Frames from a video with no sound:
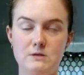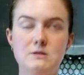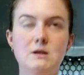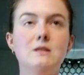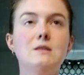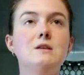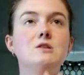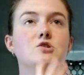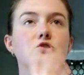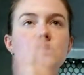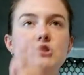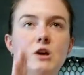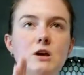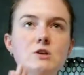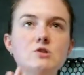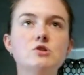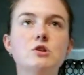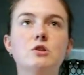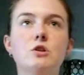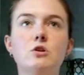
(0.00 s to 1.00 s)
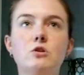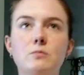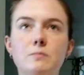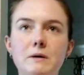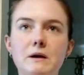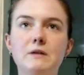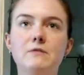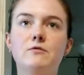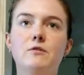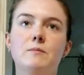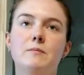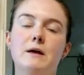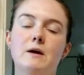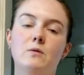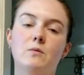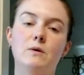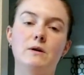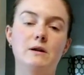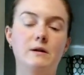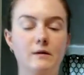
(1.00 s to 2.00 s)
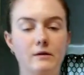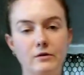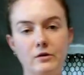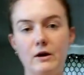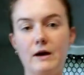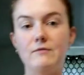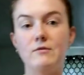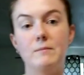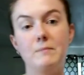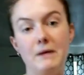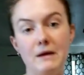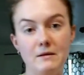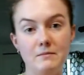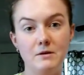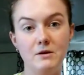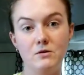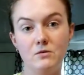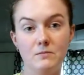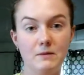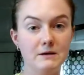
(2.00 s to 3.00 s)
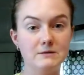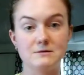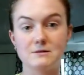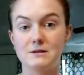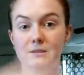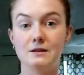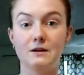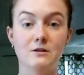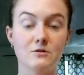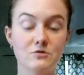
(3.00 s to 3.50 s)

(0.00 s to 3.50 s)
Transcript: And these change a little bit from, like, when you have a baby who basically they're in